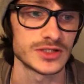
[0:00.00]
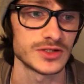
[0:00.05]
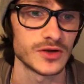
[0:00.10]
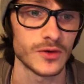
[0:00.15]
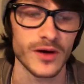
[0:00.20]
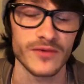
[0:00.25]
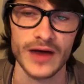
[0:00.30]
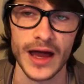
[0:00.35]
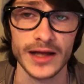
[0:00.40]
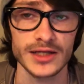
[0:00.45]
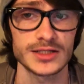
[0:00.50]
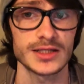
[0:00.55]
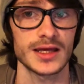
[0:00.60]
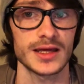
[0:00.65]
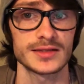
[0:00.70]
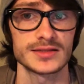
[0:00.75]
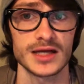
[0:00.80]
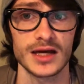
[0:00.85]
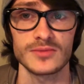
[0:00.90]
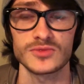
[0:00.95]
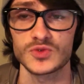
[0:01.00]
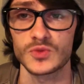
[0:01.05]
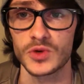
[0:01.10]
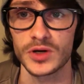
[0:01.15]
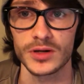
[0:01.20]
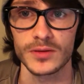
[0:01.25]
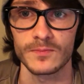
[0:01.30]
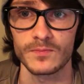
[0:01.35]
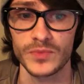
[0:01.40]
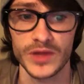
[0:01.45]
I've actually had times
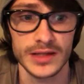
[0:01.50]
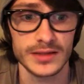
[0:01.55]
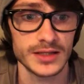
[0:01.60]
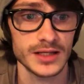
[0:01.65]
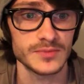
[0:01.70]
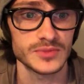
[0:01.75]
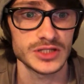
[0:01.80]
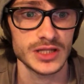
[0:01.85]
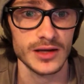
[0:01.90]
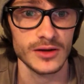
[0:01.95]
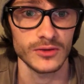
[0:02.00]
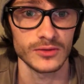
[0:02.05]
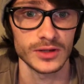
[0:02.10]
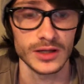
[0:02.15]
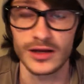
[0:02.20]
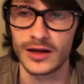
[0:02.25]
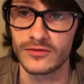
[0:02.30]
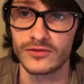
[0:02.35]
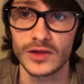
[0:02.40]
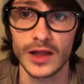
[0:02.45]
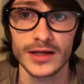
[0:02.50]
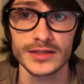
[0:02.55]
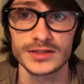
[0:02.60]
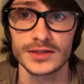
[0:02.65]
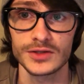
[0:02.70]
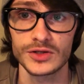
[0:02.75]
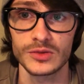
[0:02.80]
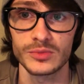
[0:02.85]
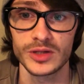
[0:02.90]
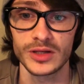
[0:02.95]
where it dips down and I've lost a
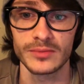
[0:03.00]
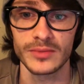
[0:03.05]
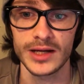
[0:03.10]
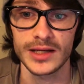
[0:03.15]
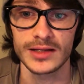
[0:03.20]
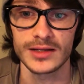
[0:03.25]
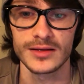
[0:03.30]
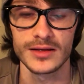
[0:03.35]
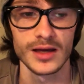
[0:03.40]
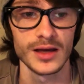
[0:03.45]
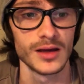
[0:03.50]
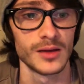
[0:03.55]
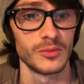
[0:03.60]
little bit of money,